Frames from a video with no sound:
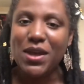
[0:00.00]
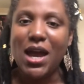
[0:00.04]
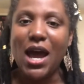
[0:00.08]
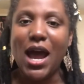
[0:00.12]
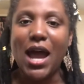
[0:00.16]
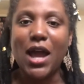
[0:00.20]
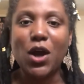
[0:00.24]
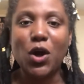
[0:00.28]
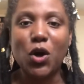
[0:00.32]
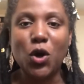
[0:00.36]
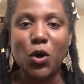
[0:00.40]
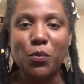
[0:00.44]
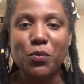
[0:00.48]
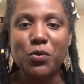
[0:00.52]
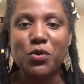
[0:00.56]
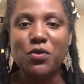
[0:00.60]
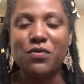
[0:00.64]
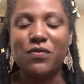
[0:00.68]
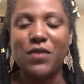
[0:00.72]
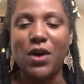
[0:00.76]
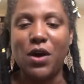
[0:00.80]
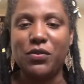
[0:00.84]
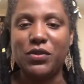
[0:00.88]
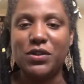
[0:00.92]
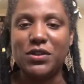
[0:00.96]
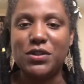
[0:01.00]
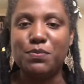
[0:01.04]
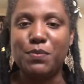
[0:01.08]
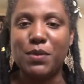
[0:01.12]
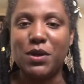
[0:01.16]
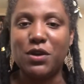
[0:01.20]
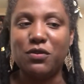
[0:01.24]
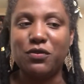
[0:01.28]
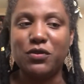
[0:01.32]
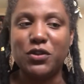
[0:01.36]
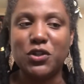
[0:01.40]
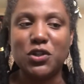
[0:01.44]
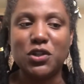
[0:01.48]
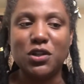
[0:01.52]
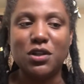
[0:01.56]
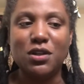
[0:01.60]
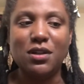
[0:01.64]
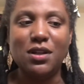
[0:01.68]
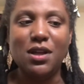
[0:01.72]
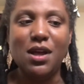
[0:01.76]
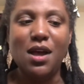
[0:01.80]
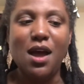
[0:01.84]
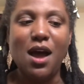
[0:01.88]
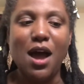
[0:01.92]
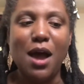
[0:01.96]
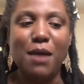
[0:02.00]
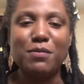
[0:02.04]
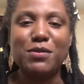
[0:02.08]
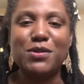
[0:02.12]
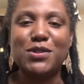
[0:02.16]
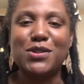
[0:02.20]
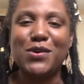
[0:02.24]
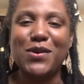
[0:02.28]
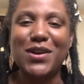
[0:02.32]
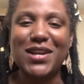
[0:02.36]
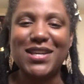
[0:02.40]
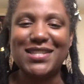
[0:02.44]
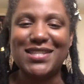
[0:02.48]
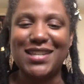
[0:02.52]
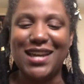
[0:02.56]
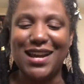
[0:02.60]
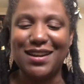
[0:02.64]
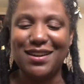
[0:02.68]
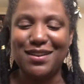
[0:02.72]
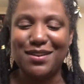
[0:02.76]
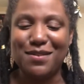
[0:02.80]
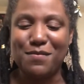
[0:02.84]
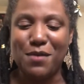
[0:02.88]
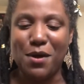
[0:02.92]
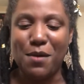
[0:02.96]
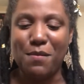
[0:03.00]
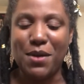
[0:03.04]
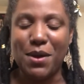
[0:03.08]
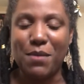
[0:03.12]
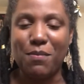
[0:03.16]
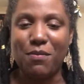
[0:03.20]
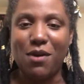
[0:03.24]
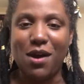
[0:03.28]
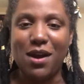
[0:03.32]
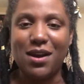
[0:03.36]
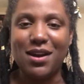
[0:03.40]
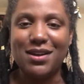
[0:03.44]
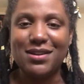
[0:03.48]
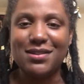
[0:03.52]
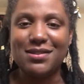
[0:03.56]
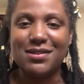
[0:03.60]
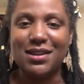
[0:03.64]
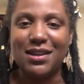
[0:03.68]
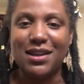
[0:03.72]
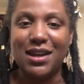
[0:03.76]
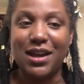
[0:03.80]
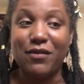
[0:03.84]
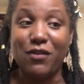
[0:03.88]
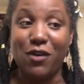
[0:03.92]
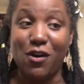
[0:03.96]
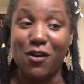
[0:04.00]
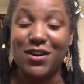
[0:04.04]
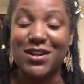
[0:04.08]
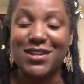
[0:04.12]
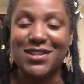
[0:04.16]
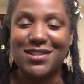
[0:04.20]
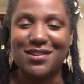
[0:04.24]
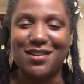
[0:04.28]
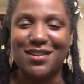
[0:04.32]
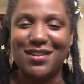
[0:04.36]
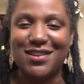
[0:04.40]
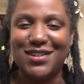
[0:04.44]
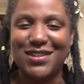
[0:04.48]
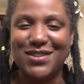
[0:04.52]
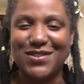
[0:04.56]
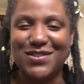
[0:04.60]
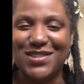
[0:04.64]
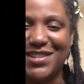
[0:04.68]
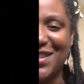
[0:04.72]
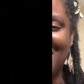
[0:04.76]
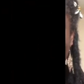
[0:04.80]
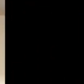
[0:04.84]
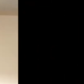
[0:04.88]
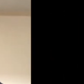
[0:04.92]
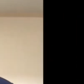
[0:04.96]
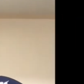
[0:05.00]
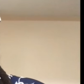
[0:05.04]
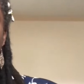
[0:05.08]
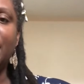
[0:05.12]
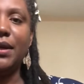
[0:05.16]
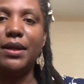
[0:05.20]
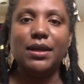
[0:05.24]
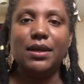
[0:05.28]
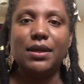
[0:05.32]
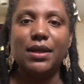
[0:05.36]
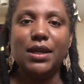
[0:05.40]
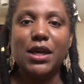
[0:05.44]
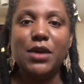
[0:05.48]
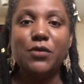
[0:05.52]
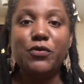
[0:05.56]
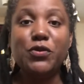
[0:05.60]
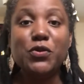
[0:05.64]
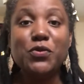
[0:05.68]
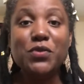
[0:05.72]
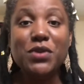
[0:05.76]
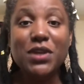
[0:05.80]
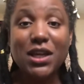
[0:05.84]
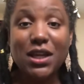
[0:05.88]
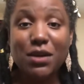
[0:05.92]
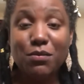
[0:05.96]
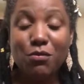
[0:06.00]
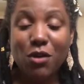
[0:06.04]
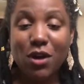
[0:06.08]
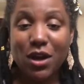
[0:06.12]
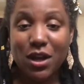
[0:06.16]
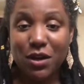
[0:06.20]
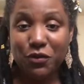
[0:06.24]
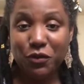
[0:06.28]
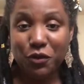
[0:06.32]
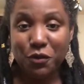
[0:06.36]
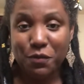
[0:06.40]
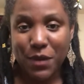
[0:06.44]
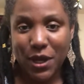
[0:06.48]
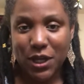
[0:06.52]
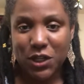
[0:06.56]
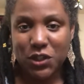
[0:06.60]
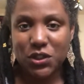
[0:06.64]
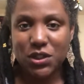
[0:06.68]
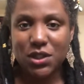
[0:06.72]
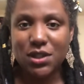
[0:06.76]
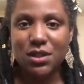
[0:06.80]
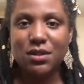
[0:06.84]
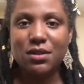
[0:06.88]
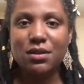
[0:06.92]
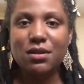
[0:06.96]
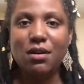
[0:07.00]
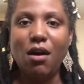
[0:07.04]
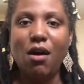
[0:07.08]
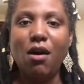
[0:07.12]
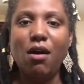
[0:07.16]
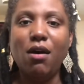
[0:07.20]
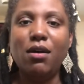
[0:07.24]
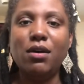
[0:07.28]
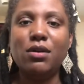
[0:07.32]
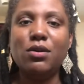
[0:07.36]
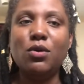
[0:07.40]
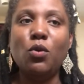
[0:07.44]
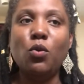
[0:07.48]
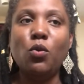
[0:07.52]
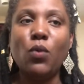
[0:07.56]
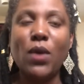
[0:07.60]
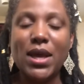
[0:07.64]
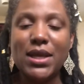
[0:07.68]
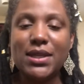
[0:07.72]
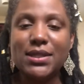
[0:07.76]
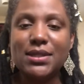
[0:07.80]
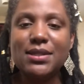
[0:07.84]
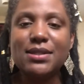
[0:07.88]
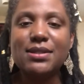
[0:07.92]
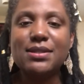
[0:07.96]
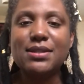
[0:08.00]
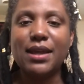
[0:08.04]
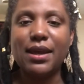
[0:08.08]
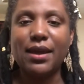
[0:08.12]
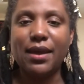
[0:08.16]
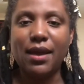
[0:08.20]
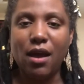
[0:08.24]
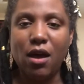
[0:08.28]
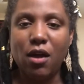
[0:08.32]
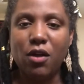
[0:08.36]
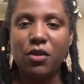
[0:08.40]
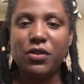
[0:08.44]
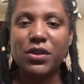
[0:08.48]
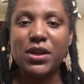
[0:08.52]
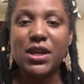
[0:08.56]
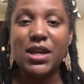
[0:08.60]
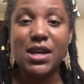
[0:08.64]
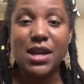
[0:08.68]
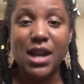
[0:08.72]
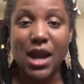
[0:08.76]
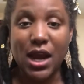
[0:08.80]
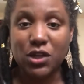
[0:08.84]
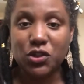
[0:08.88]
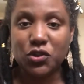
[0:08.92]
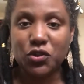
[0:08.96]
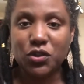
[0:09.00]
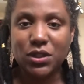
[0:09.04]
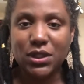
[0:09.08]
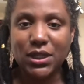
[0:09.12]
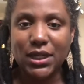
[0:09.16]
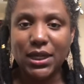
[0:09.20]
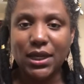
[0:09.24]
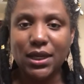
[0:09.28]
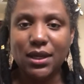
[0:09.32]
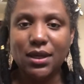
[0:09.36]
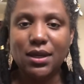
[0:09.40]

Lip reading: I hope you found this beneficial. I'm so excited about my products and I've already started using them. If you need more information on ways to stay healthy naturally,